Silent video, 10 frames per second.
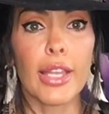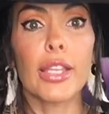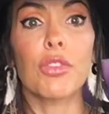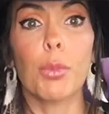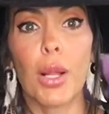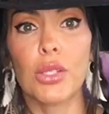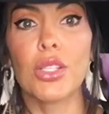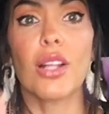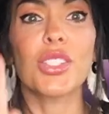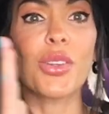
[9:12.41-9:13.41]
They give you Palo
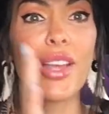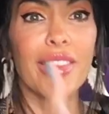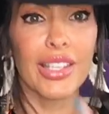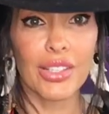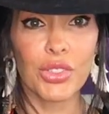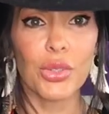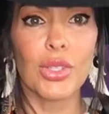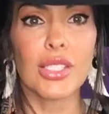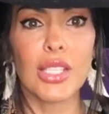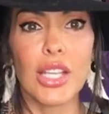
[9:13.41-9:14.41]
Santo and they give you
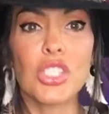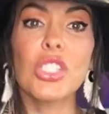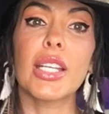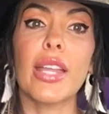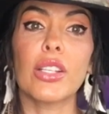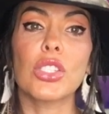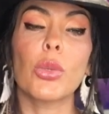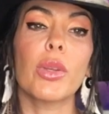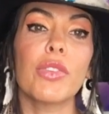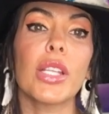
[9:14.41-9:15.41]
the sage together,
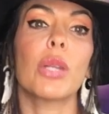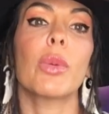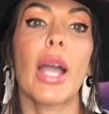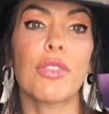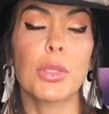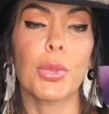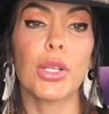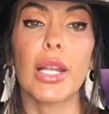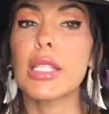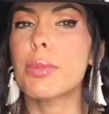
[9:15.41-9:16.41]
so we feel like we have to
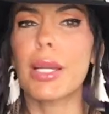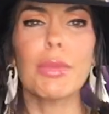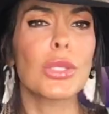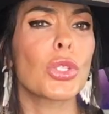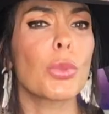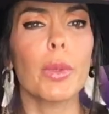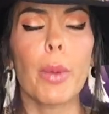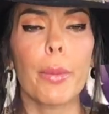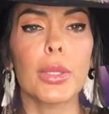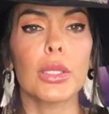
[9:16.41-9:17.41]
burn it. It's become a super
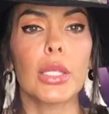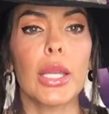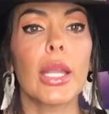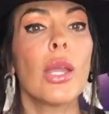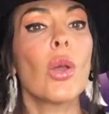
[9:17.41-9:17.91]
popular thing.